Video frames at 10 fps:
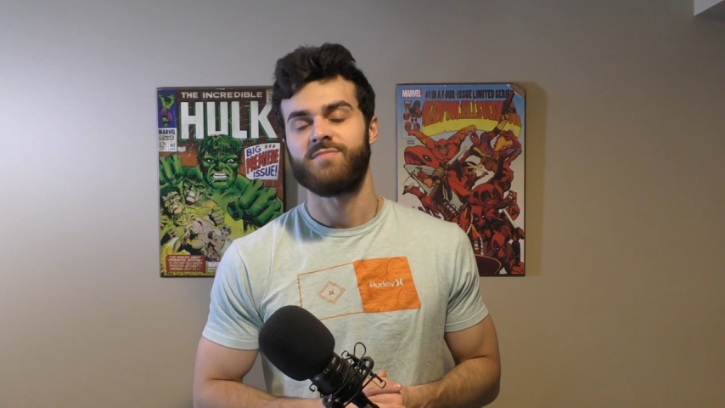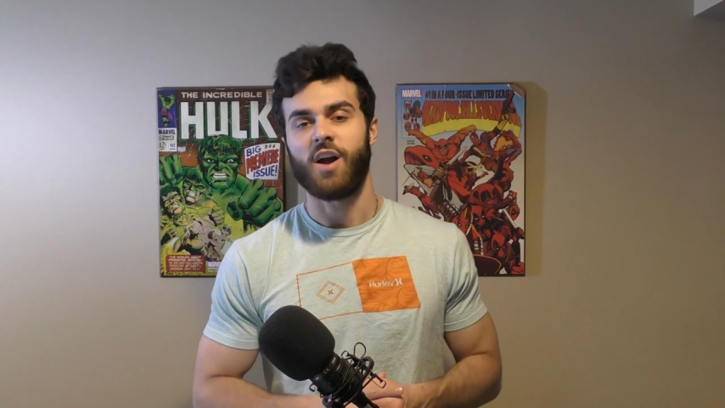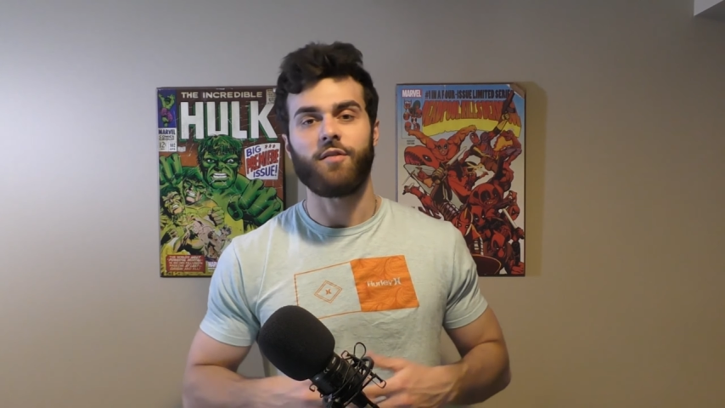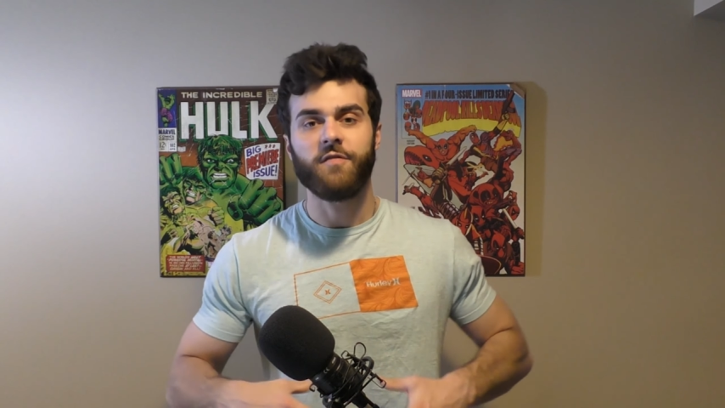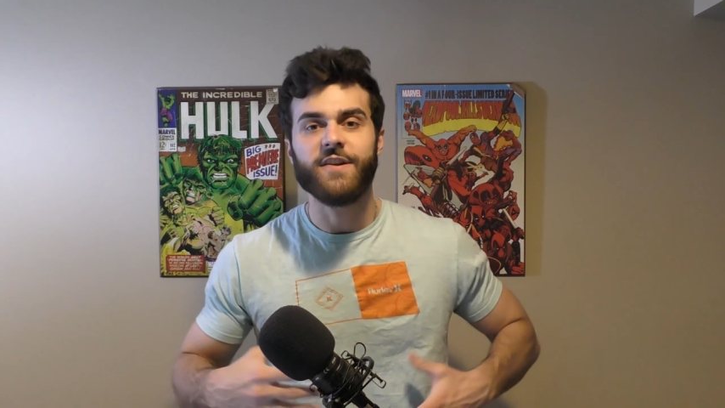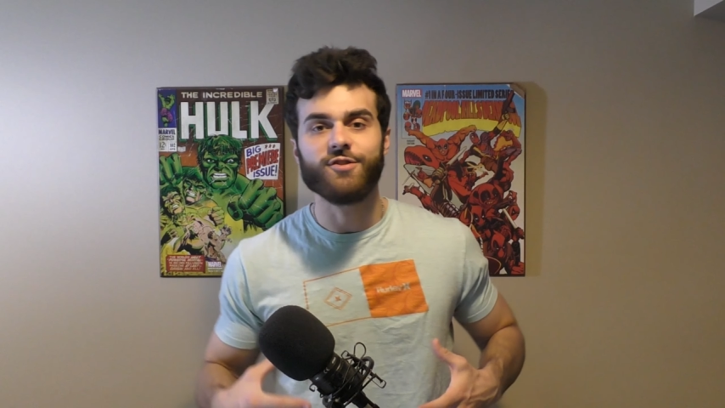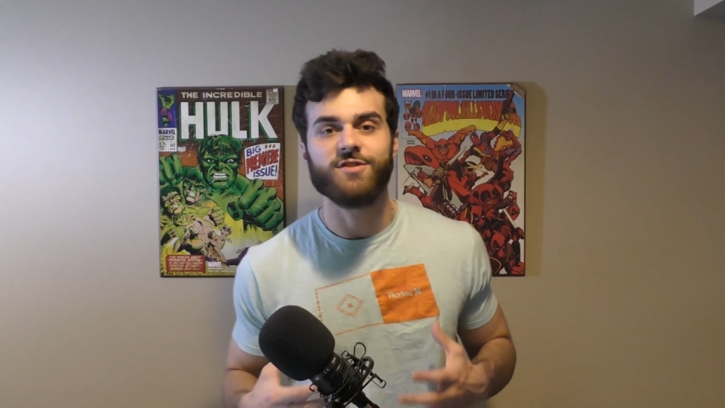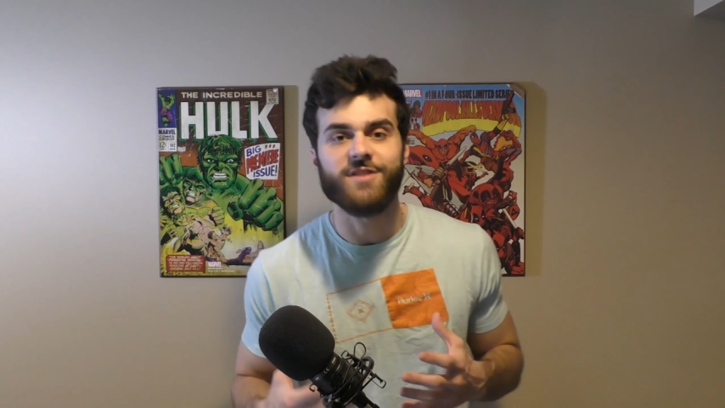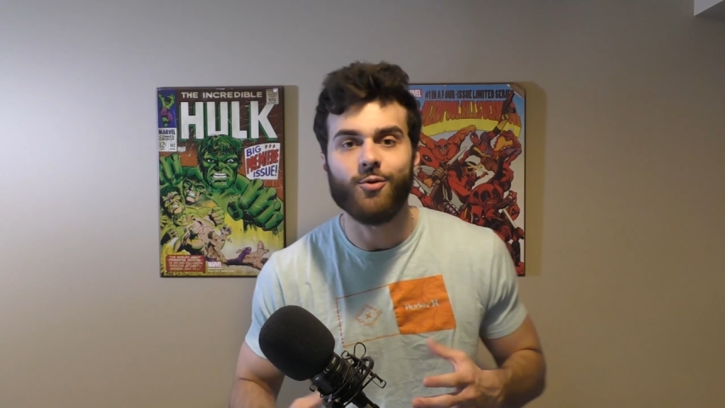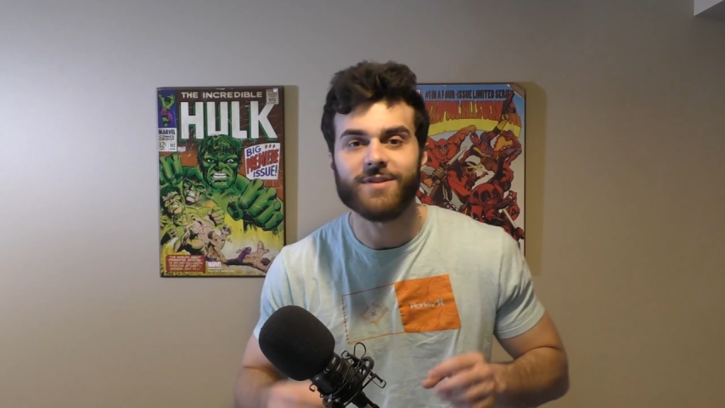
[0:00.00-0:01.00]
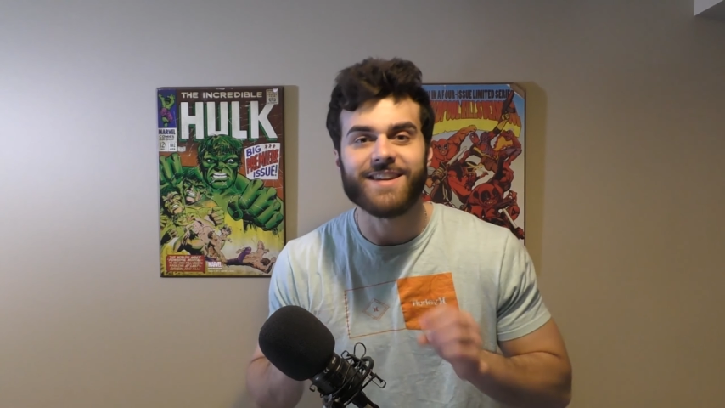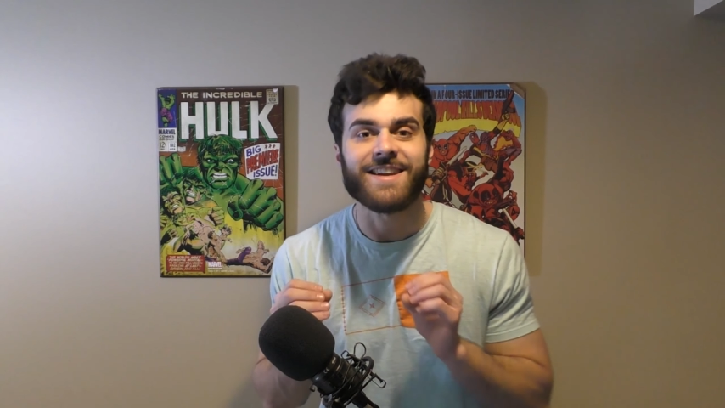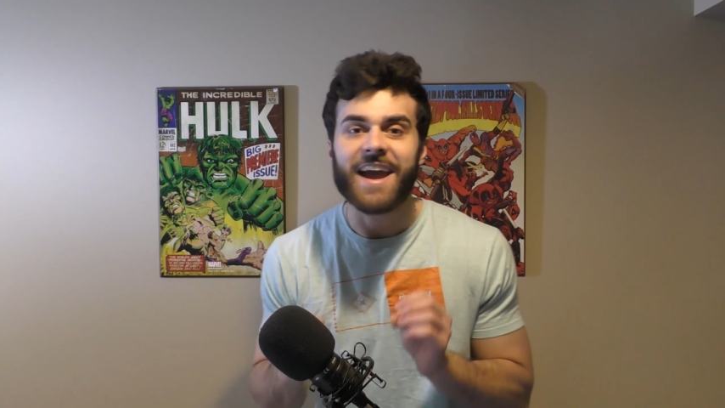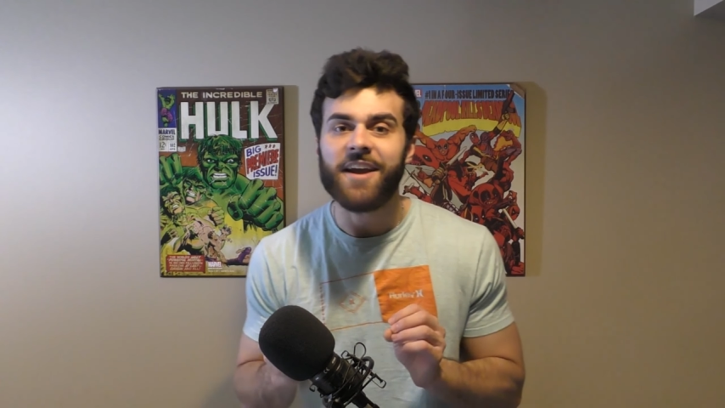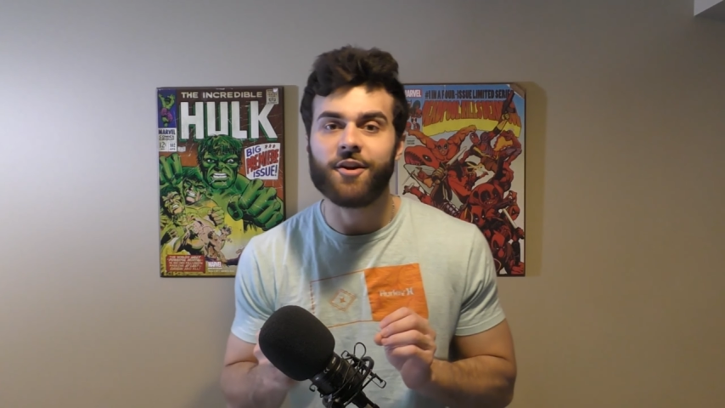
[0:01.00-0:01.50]
Our fears don't
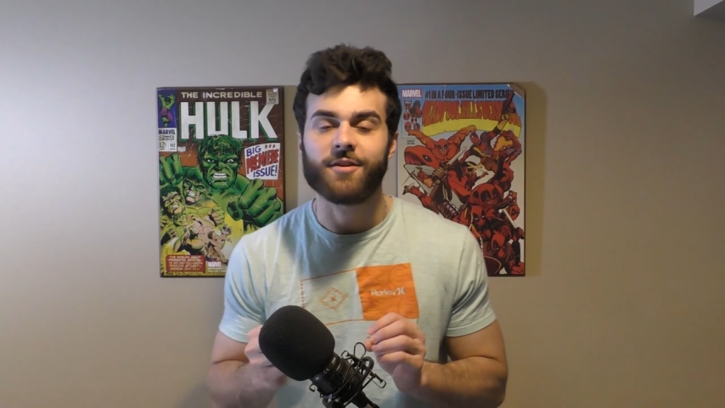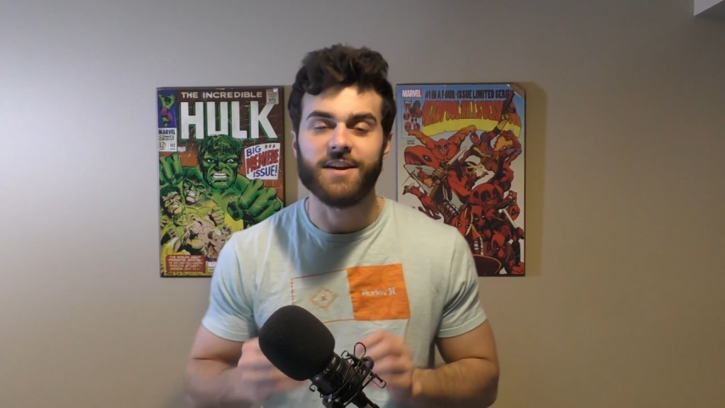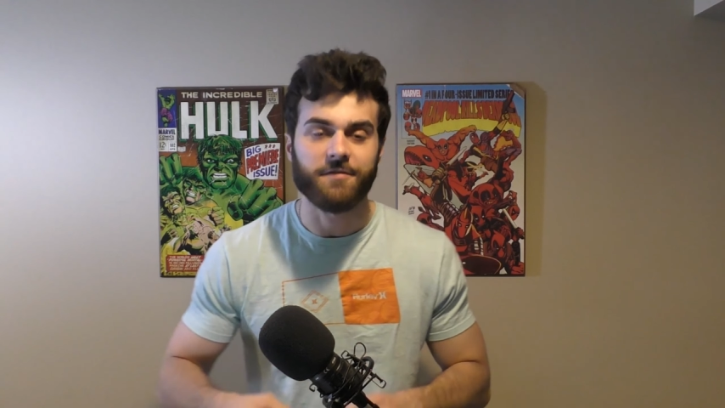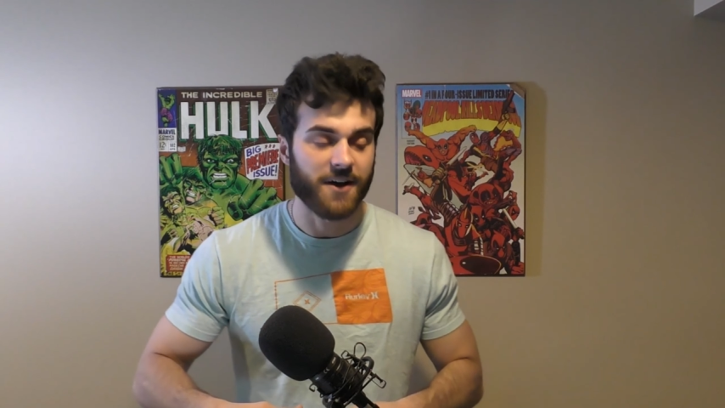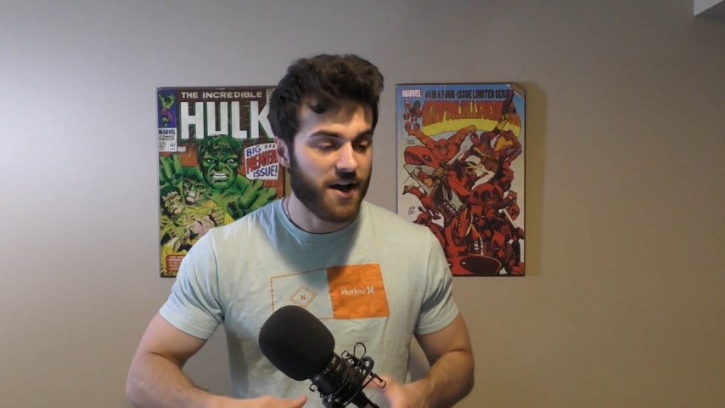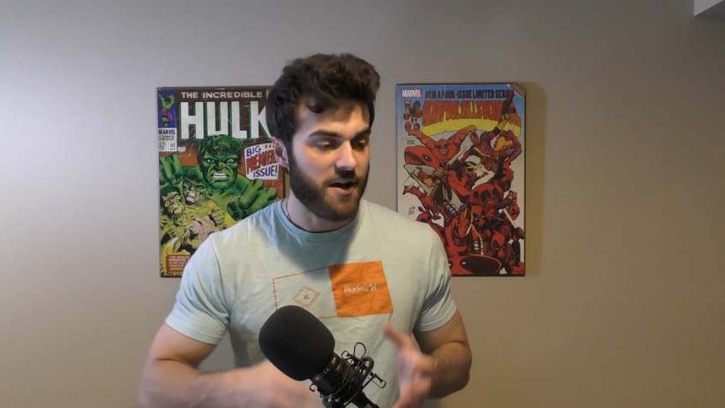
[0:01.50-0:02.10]
care if